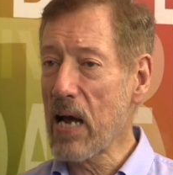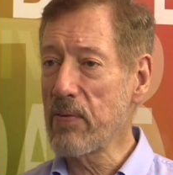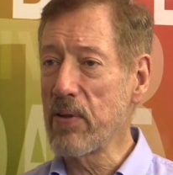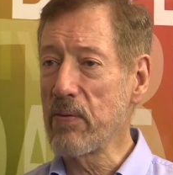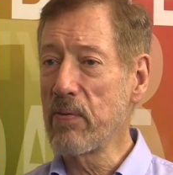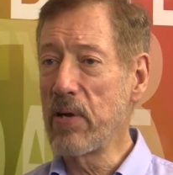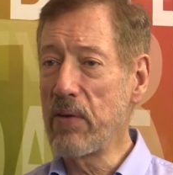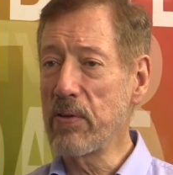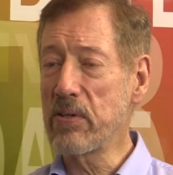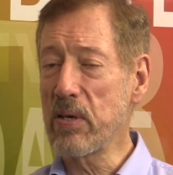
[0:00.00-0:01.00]
of
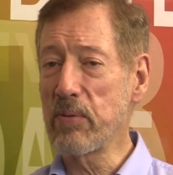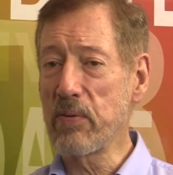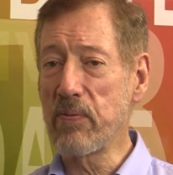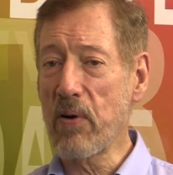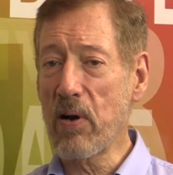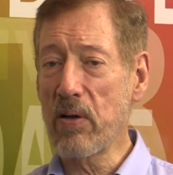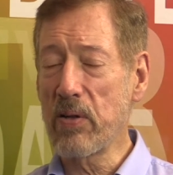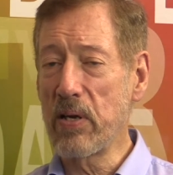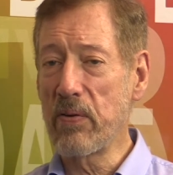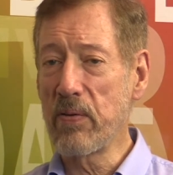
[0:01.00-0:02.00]
even some of
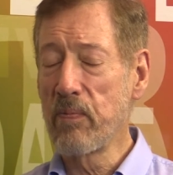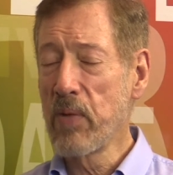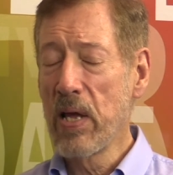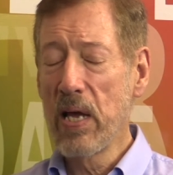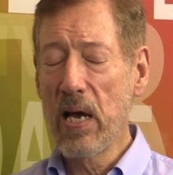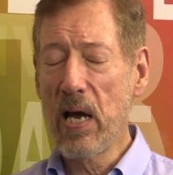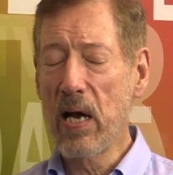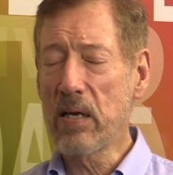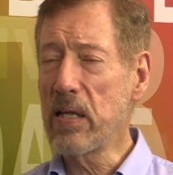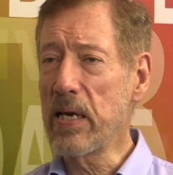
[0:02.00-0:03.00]
the
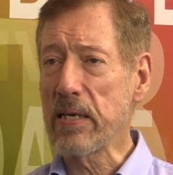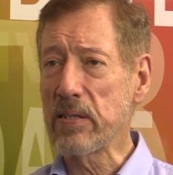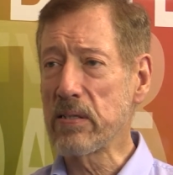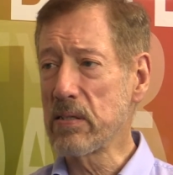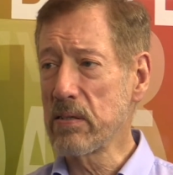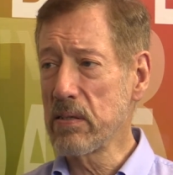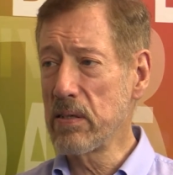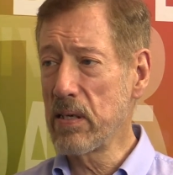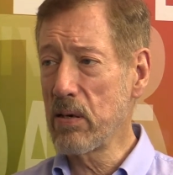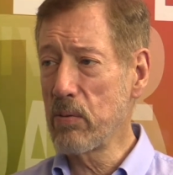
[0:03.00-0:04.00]
clinics,
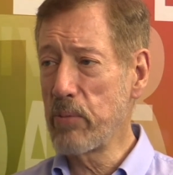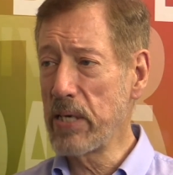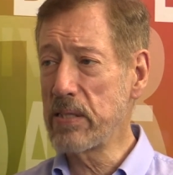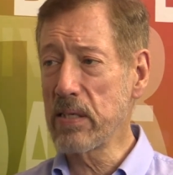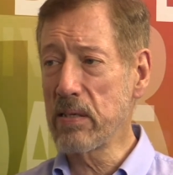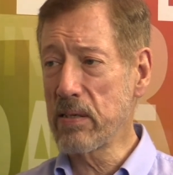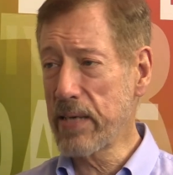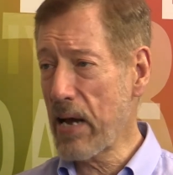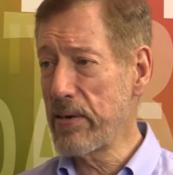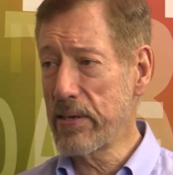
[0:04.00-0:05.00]
you know, basic
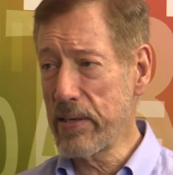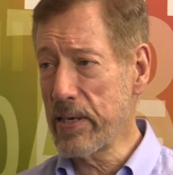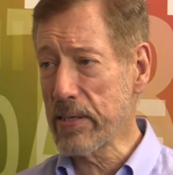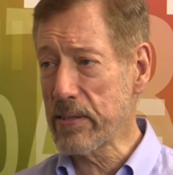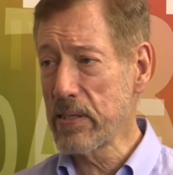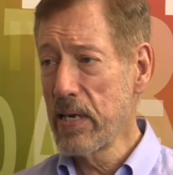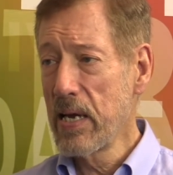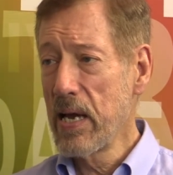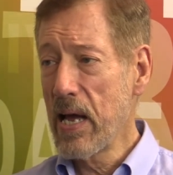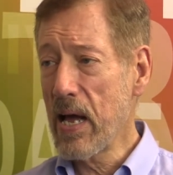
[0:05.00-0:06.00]
county clinics,
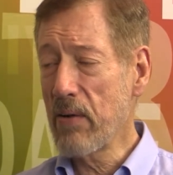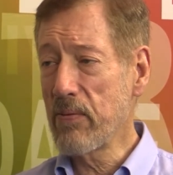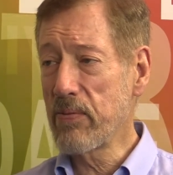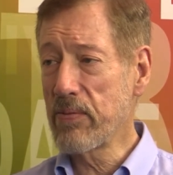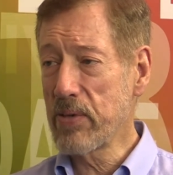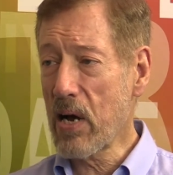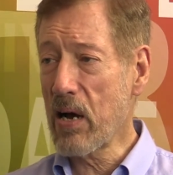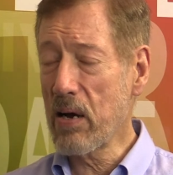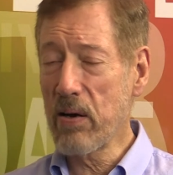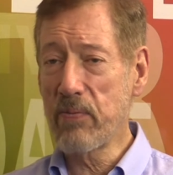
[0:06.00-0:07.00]
have
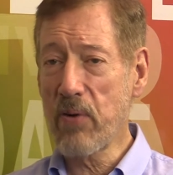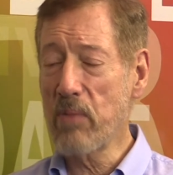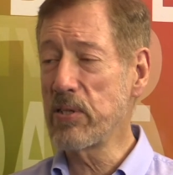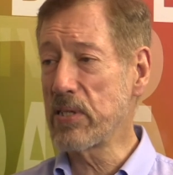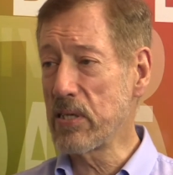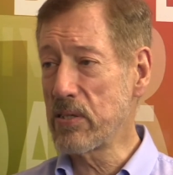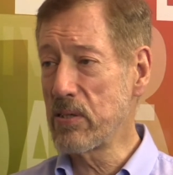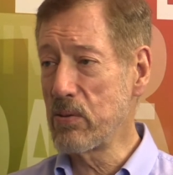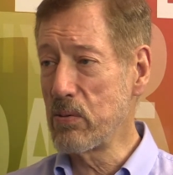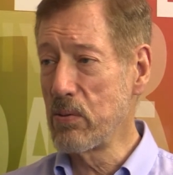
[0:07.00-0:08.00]
pharmacists
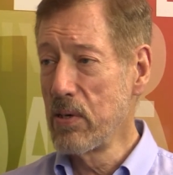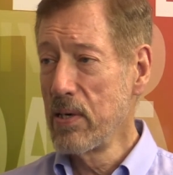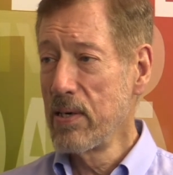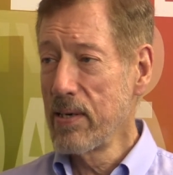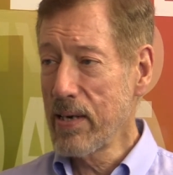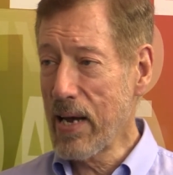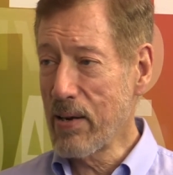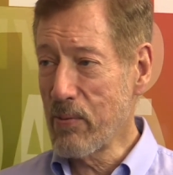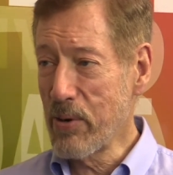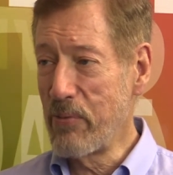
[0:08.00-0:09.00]
who kind
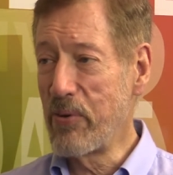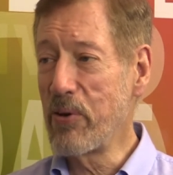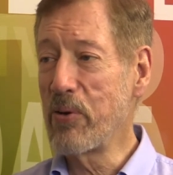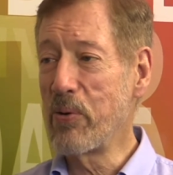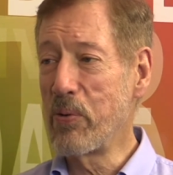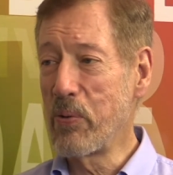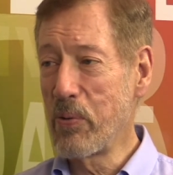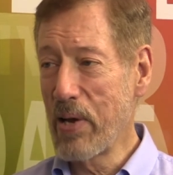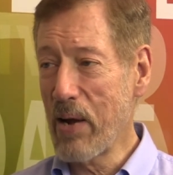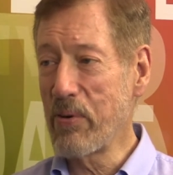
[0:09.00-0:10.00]
of review
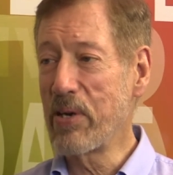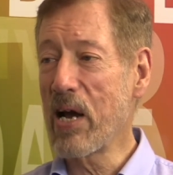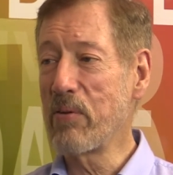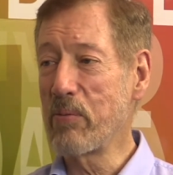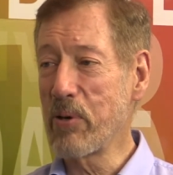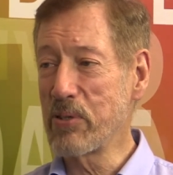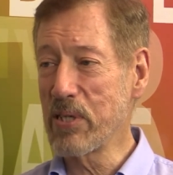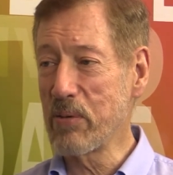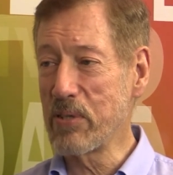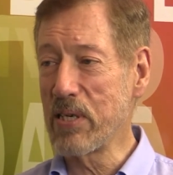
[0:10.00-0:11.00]
every time the
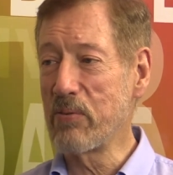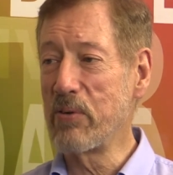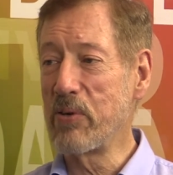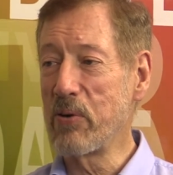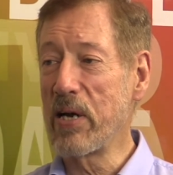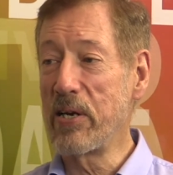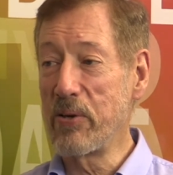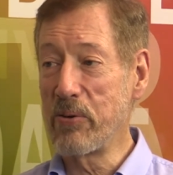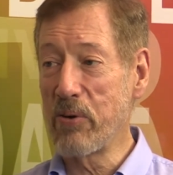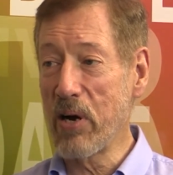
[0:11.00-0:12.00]
person comes in, review any
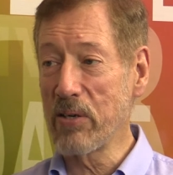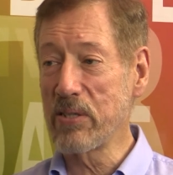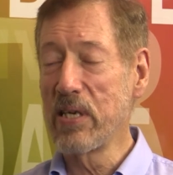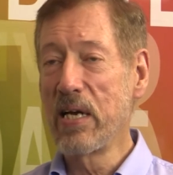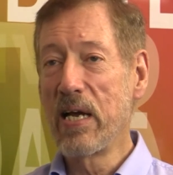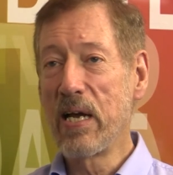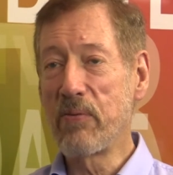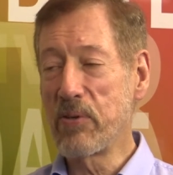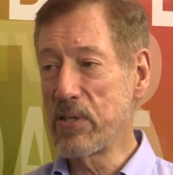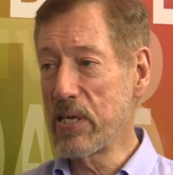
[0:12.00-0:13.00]
new drugs, if
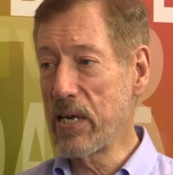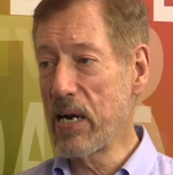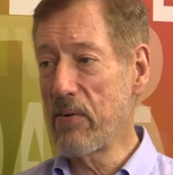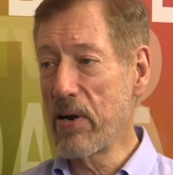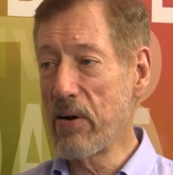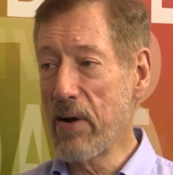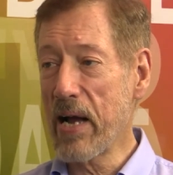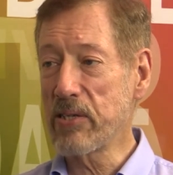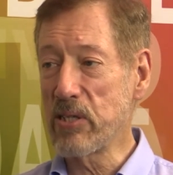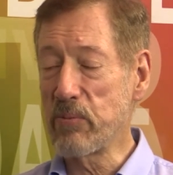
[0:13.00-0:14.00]
there's any
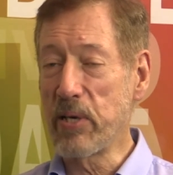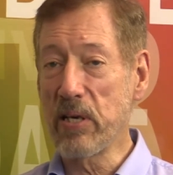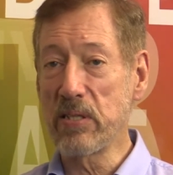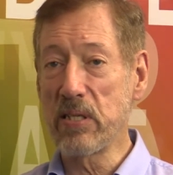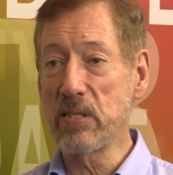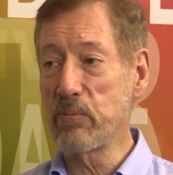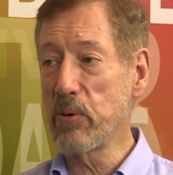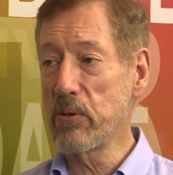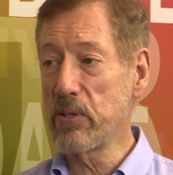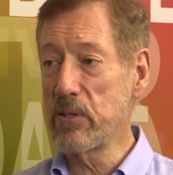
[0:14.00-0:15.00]
interactions, because it is
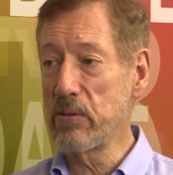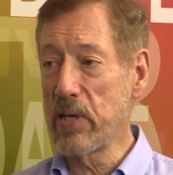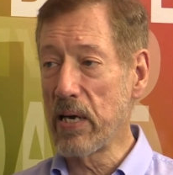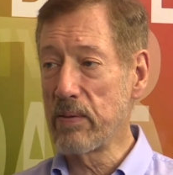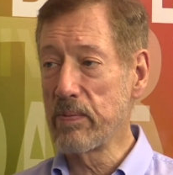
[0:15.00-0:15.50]
important to do that.